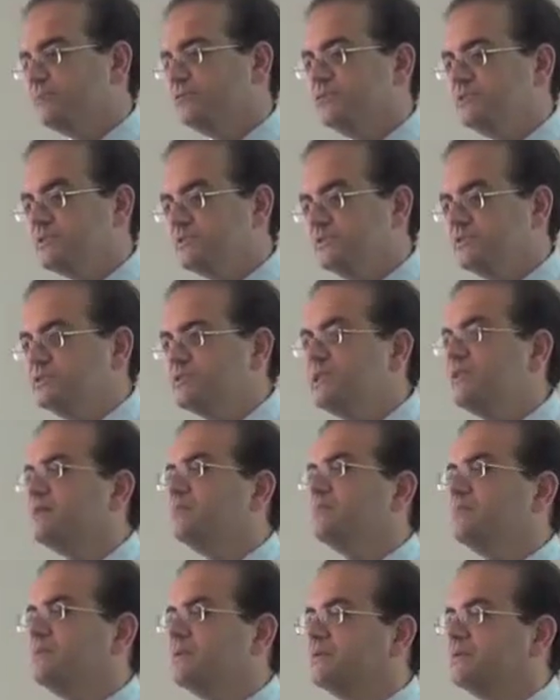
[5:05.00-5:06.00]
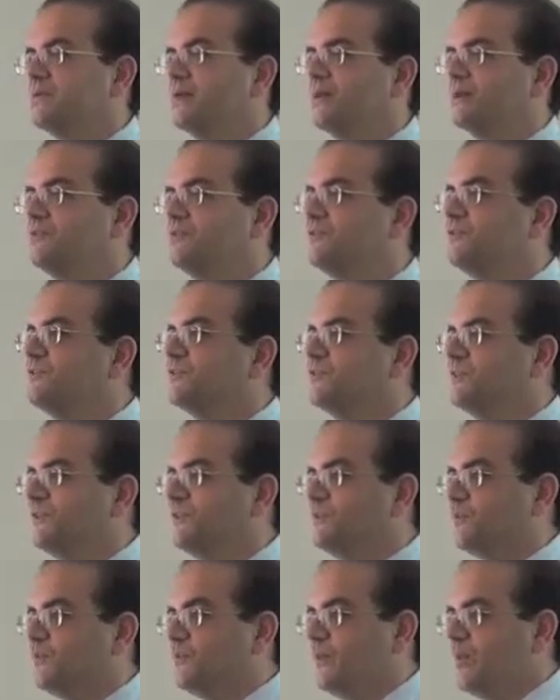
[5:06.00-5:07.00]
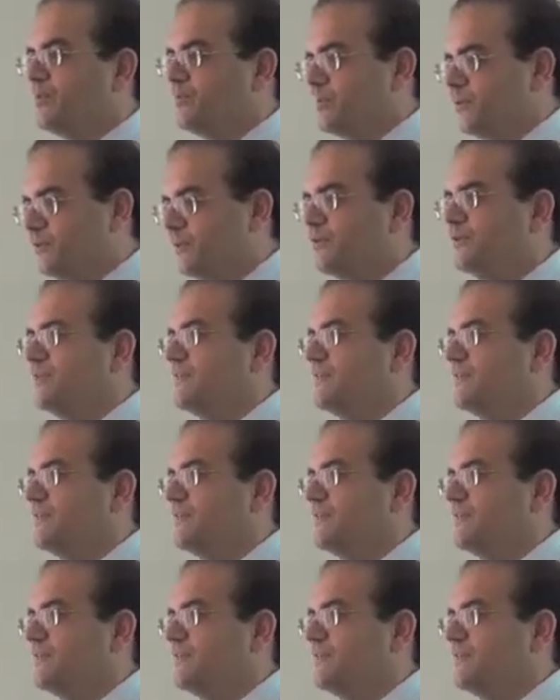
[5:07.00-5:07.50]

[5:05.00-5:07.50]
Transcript: we still see them, but I vividly remember